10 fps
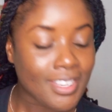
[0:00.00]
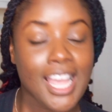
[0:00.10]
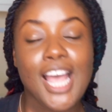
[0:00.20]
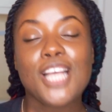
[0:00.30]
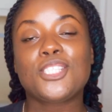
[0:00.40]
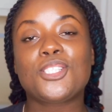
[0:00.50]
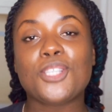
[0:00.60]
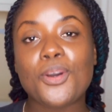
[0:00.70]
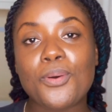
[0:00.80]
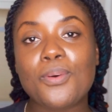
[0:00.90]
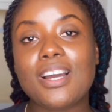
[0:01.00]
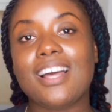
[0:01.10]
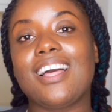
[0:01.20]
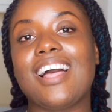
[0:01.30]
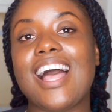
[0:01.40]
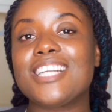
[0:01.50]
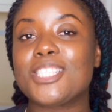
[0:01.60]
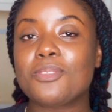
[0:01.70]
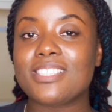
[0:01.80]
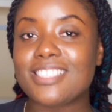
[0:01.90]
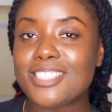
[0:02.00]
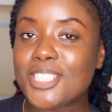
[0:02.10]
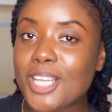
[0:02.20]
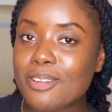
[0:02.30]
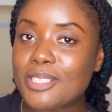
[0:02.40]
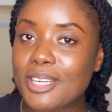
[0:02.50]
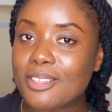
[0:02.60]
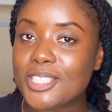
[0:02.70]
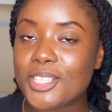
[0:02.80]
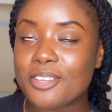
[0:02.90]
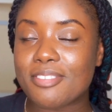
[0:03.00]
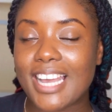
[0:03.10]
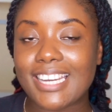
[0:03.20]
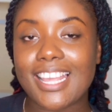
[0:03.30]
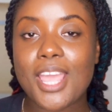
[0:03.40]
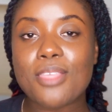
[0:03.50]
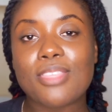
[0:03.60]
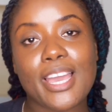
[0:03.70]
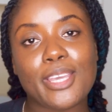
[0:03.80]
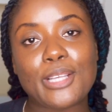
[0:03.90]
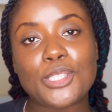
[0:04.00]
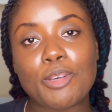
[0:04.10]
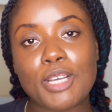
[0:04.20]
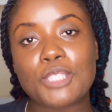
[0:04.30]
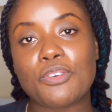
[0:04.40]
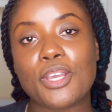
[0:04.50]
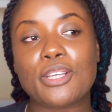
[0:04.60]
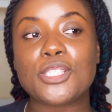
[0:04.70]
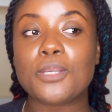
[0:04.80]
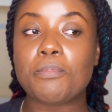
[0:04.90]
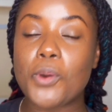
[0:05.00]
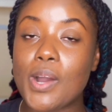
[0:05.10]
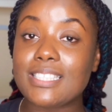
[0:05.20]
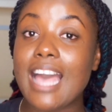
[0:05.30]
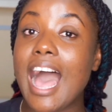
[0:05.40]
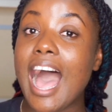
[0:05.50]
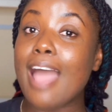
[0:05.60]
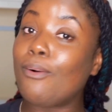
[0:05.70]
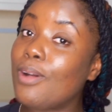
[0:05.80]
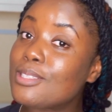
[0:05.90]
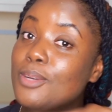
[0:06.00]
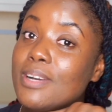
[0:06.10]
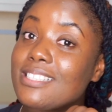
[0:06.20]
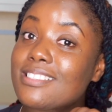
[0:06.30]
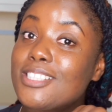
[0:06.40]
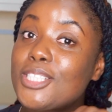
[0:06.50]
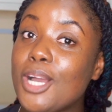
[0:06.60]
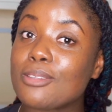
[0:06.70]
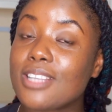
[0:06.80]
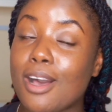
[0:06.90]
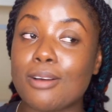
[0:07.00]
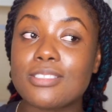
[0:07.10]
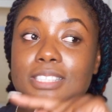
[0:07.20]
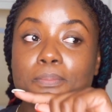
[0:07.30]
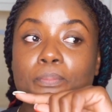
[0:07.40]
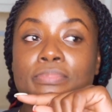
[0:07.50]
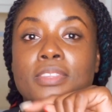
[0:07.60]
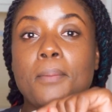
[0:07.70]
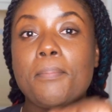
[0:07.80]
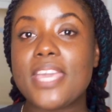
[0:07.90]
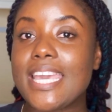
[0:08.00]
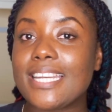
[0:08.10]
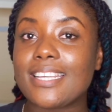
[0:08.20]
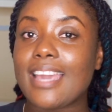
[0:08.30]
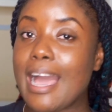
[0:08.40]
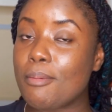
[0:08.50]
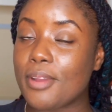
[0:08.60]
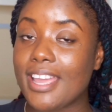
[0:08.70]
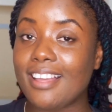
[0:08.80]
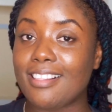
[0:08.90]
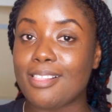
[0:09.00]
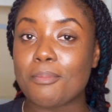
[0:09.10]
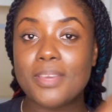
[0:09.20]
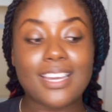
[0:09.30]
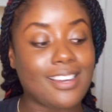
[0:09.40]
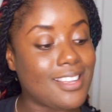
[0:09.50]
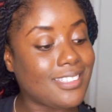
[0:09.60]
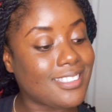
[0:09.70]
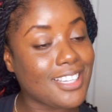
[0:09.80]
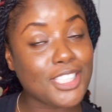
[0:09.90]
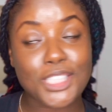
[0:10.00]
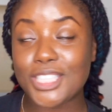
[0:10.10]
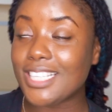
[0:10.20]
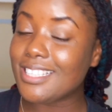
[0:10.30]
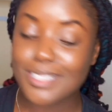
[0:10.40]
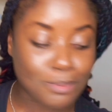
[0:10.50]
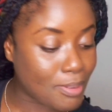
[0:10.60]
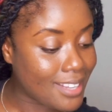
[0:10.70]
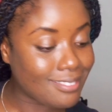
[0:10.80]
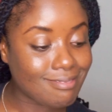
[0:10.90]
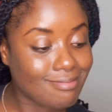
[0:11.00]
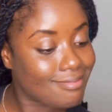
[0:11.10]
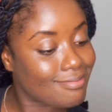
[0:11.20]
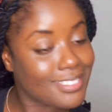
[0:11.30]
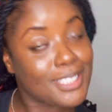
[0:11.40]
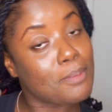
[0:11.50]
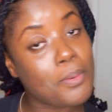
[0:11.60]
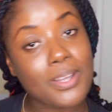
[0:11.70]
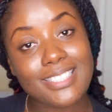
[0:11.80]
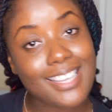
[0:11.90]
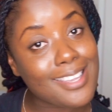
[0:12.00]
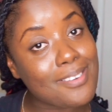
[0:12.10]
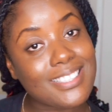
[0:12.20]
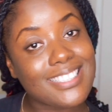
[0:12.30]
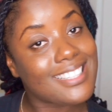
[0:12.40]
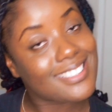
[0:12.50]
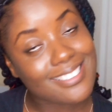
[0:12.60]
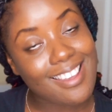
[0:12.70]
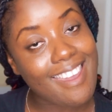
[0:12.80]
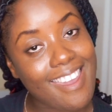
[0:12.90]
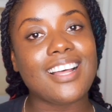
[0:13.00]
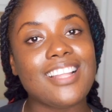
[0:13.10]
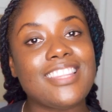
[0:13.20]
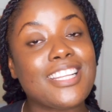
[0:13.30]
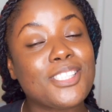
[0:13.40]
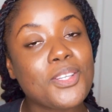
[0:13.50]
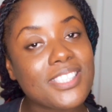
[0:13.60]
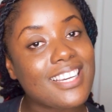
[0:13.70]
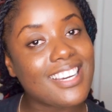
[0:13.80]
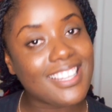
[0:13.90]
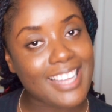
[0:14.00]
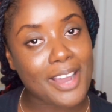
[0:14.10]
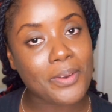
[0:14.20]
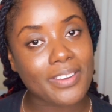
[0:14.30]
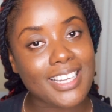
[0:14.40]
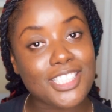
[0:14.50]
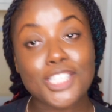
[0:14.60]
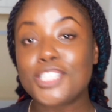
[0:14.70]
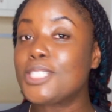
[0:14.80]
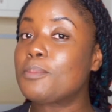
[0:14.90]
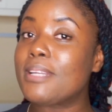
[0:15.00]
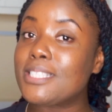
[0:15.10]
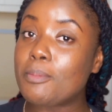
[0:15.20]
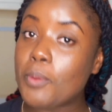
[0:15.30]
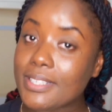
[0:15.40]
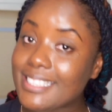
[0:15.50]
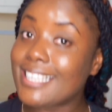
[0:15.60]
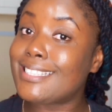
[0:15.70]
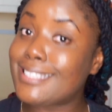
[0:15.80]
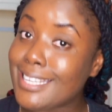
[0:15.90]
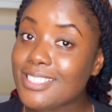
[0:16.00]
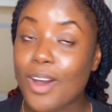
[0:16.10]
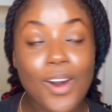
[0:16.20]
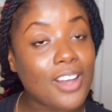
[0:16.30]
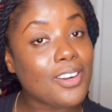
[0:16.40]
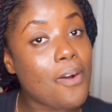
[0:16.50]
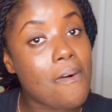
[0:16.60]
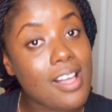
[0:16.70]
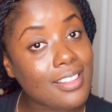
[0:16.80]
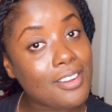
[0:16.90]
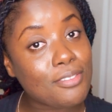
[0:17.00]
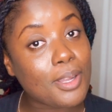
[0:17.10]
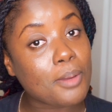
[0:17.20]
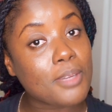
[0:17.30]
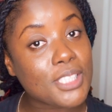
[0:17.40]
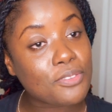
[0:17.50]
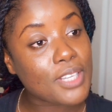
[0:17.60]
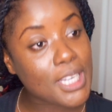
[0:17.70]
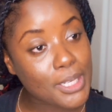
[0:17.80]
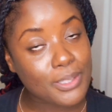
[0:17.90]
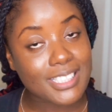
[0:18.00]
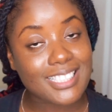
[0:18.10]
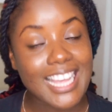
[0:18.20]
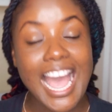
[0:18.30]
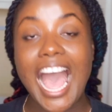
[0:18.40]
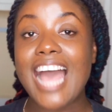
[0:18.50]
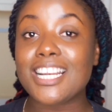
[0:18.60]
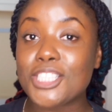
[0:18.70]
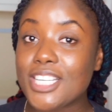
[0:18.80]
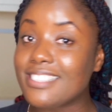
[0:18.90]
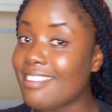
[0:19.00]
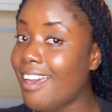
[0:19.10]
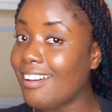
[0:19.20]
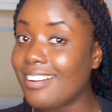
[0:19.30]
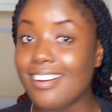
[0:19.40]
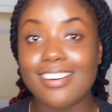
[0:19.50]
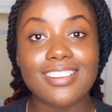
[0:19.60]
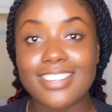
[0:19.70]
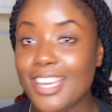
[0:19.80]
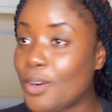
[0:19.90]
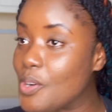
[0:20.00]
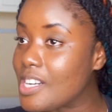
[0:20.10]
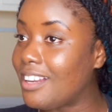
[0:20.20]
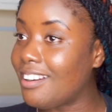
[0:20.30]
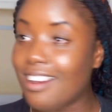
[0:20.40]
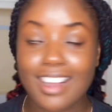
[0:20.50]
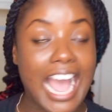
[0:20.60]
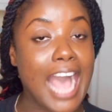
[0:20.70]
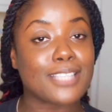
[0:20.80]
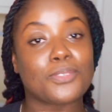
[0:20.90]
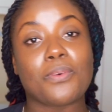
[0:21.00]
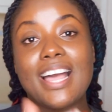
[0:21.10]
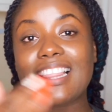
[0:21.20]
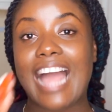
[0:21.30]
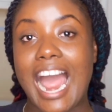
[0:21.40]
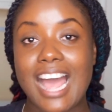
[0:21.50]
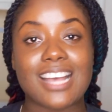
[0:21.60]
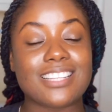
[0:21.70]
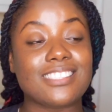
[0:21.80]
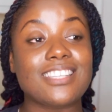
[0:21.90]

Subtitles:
So I just wanted to shout you out, Giovanni. Thank you so much for your support. I also wanted to shout out being Gabrielle because she's been supporting your sister here. Let's use her language. She's been supporting sis on all her Vlogmas videos, and she's there early o'clock as well as